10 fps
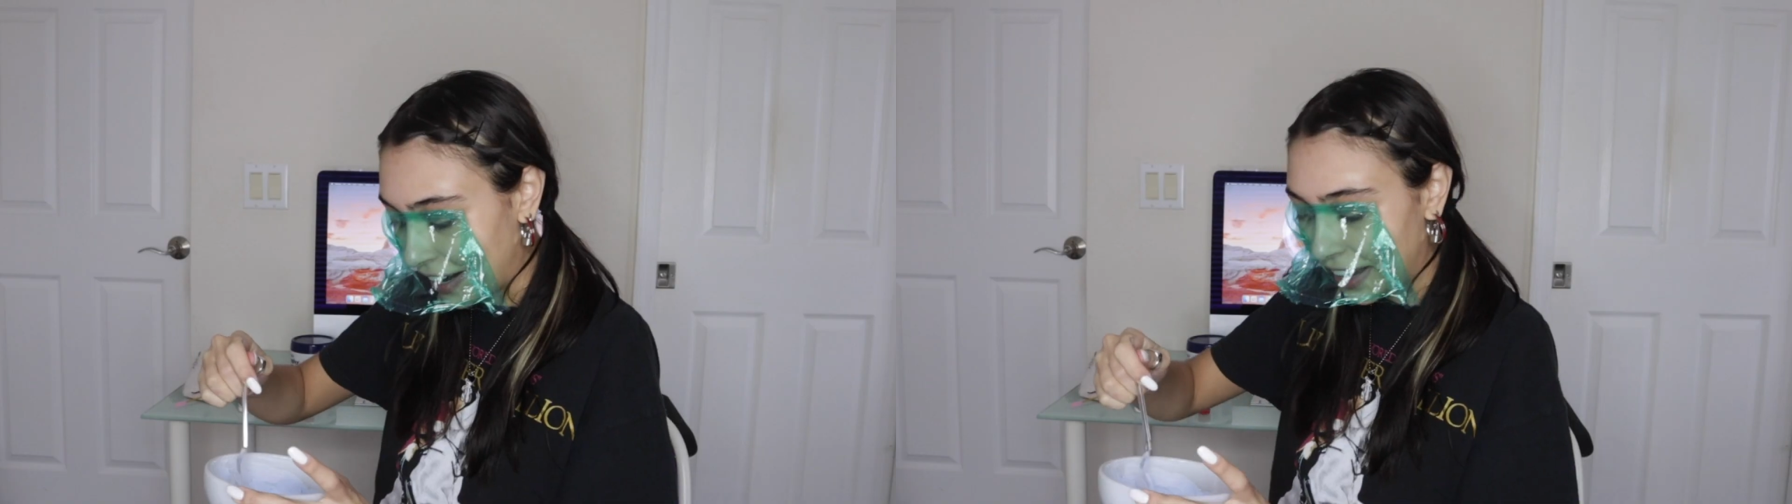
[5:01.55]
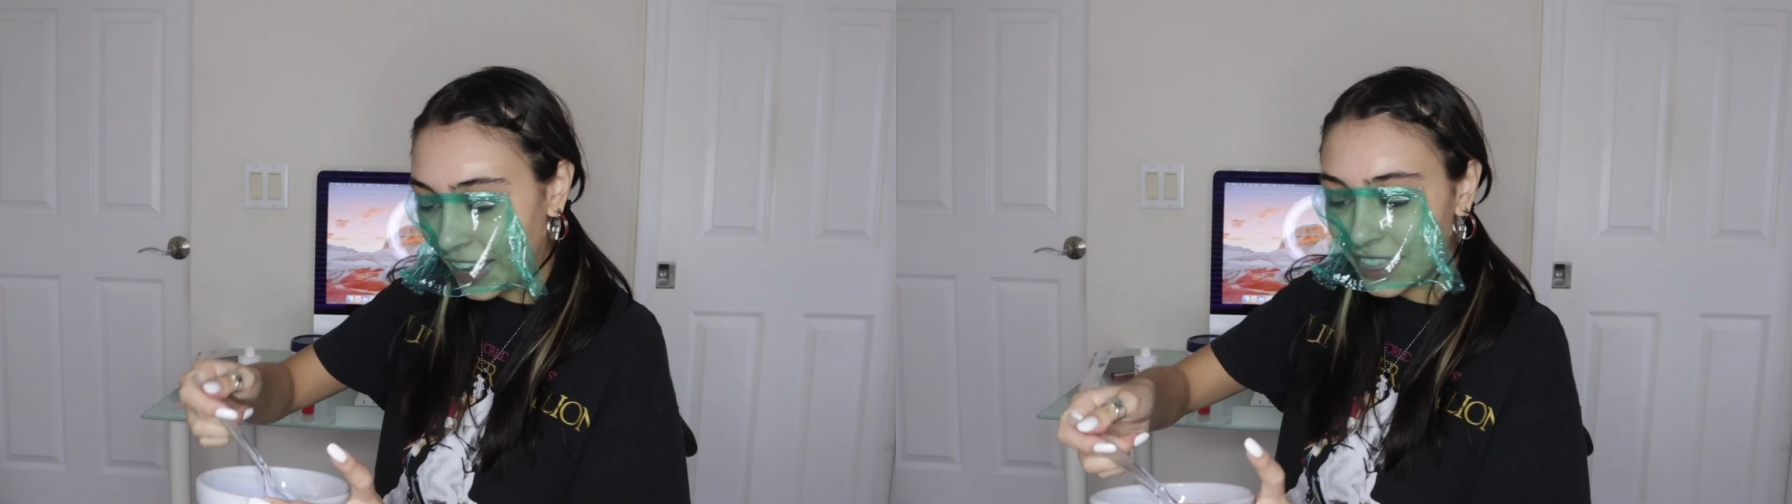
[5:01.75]

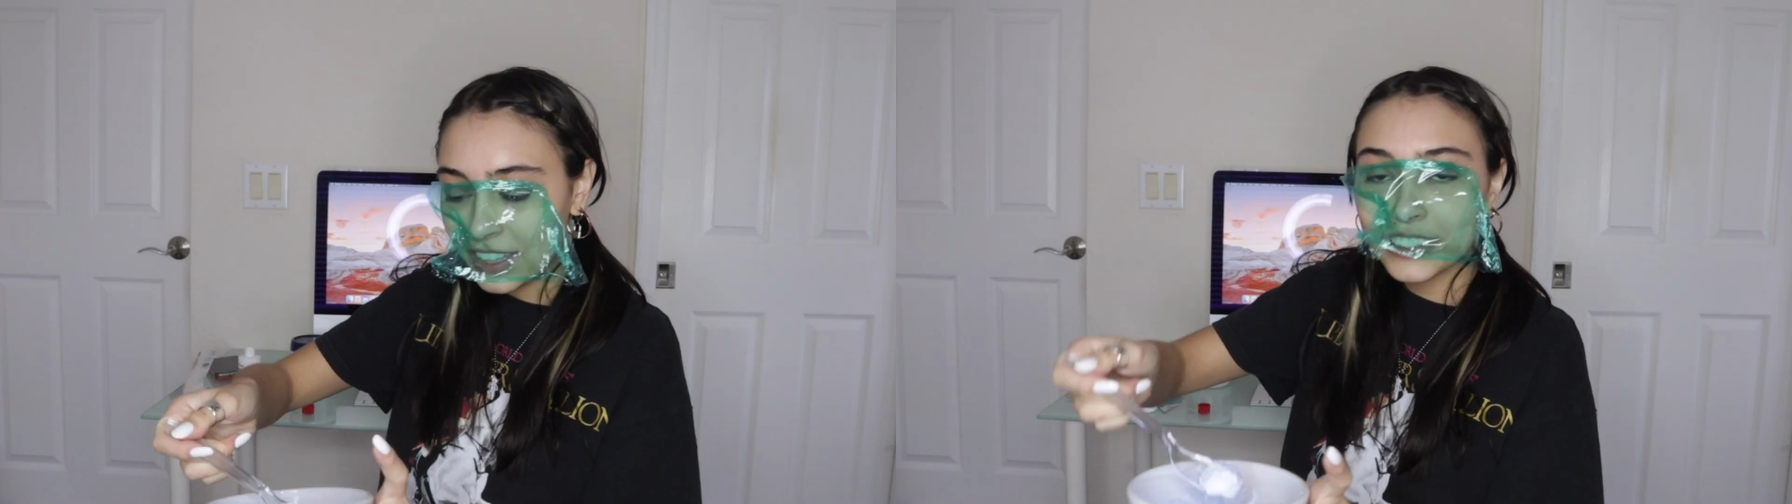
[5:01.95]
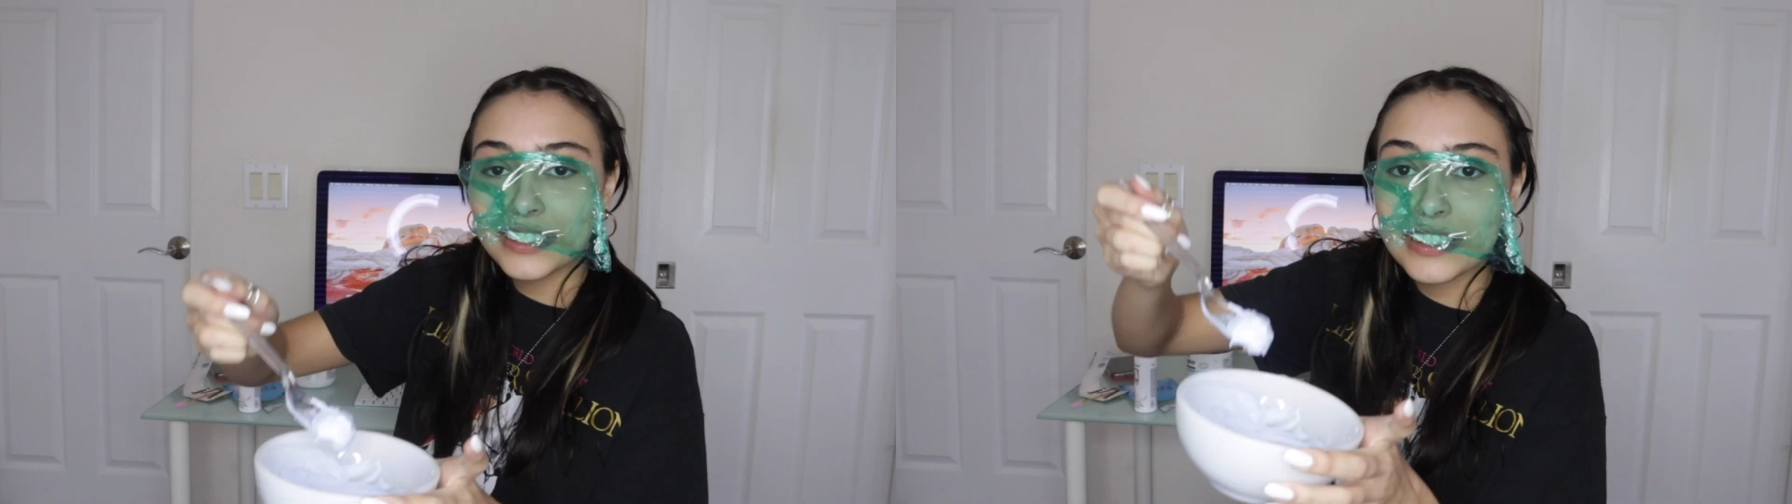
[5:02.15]
right, I
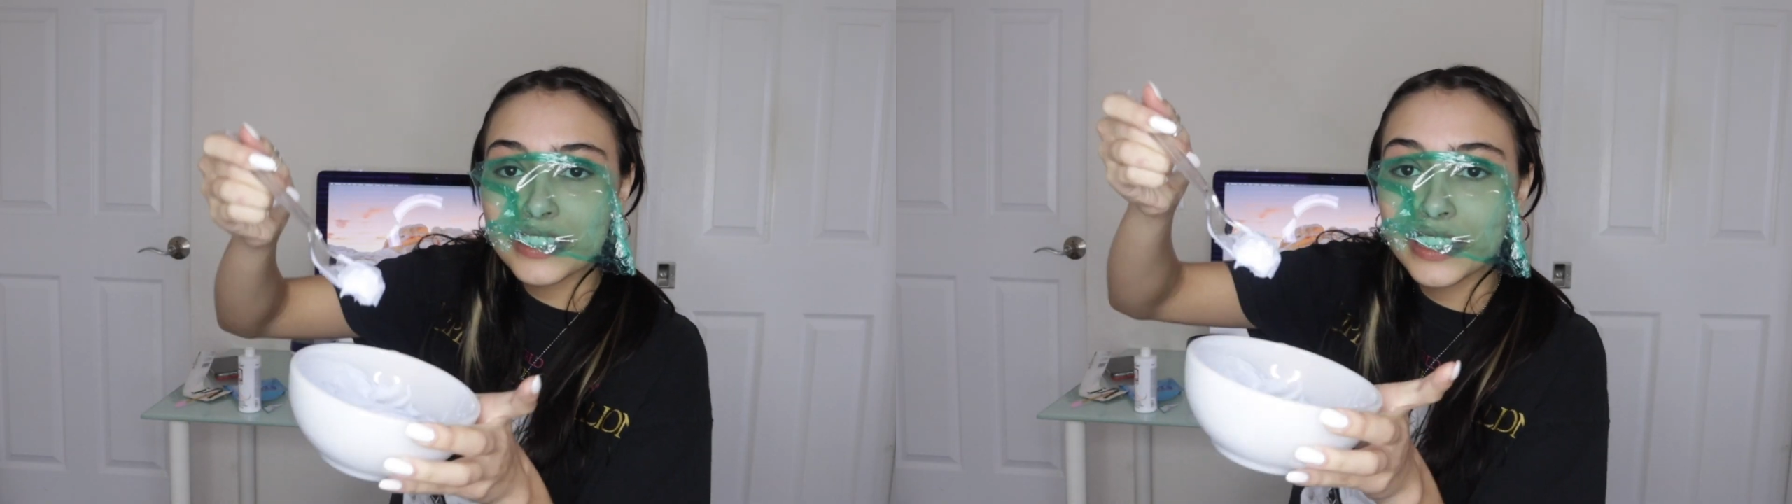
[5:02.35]
think this is